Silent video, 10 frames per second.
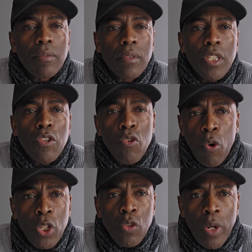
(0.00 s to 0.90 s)
He
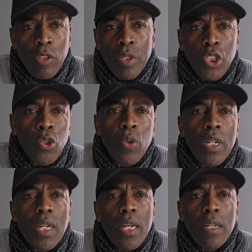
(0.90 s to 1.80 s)
knows what we truly
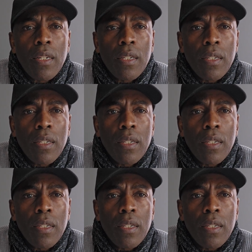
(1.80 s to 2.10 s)
need.